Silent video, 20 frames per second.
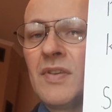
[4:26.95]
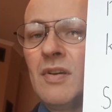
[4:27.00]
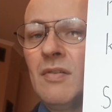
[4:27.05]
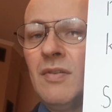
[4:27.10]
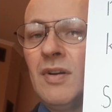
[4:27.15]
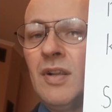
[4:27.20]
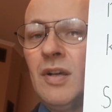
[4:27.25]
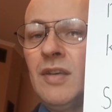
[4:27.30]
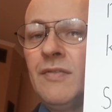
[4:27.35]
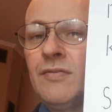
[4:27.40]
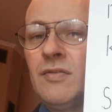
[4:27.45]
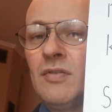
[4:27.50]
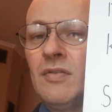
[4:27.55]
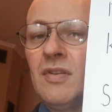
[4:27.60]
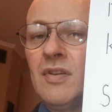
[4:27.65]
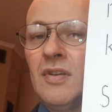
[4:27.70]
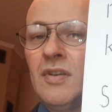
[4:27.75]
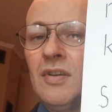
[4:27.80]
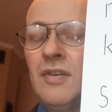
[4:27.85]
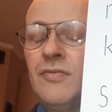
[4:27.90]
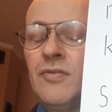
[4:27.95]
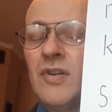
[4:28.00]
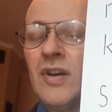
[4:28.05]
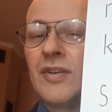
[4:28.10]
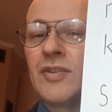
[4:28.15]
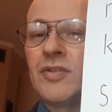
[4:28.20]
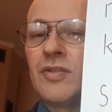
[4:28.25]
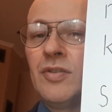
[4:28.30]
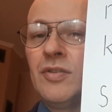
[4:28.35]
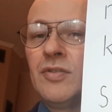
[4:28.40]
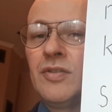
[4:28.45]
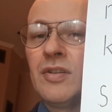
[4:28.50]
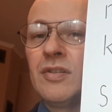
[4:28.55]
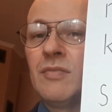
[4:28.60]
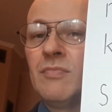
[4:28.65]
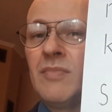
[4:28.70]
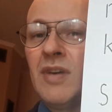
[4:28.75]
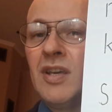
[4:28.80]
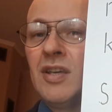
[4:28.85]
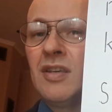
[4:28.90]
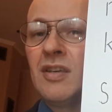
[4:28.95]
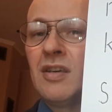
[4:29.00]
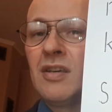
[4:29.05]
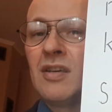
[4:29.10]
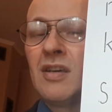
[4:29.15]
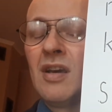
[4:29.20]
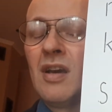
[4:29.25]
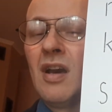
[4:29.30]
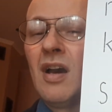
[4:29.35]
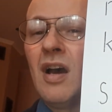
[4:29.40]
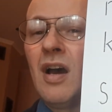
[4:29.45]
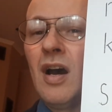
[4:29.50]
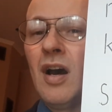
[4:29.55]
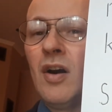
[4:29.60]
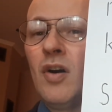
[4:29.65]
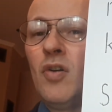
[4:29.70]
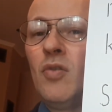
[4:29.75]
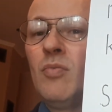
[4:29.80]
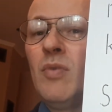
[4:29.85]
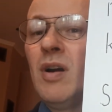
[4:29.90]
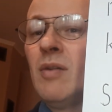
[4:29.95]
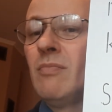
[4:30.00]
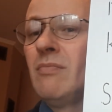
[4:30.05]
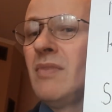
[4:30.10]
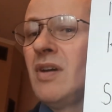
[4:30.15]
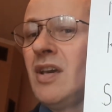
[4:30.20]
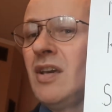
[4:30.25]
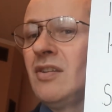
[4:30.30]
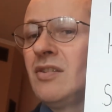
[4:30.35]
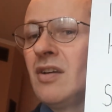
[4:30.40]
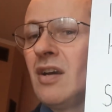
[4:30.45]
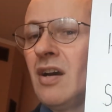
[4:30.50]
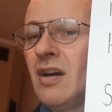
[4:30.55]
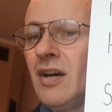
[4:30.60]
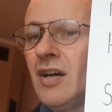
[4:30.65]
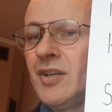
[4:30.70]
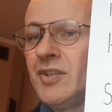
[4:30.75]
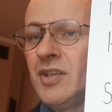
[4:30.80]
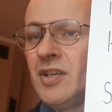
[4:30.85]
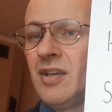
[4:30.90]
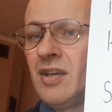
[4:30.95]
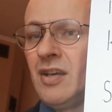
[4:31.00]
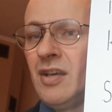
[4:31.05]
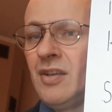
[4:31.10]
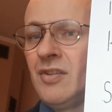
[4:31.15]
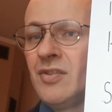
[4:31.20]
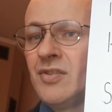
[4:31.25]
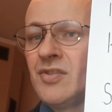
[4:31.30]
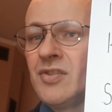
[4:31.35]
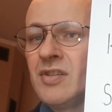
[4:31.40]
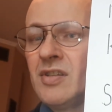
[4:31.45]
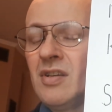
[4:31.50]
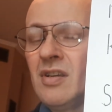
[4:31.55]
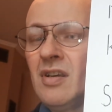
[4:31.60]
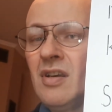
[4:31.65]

well, if you are good at making homemade cardigans